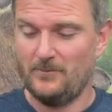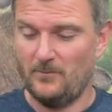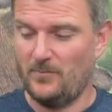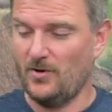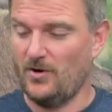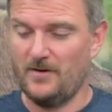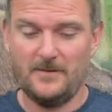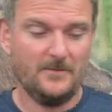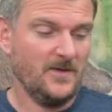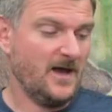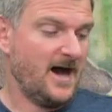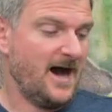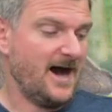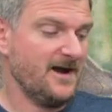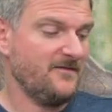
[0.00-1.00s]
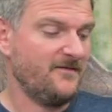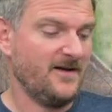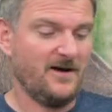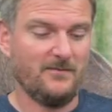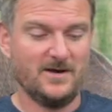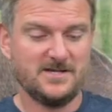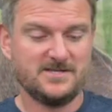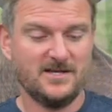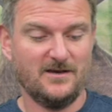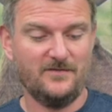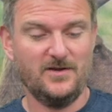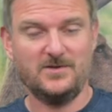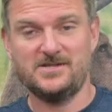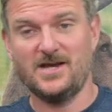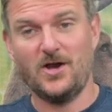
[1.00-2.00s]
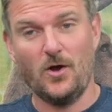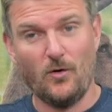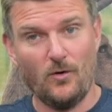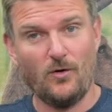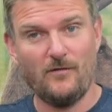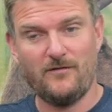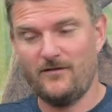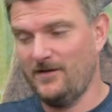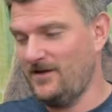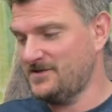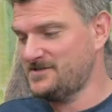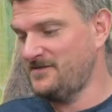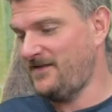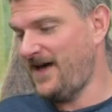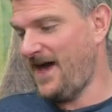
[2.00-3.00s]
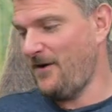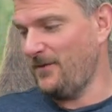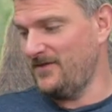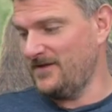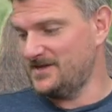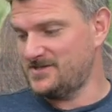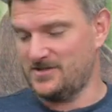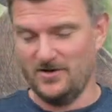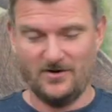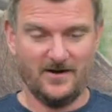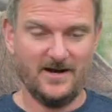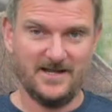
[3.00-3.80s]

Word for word: But I found myself using an awful lot of air with this gun,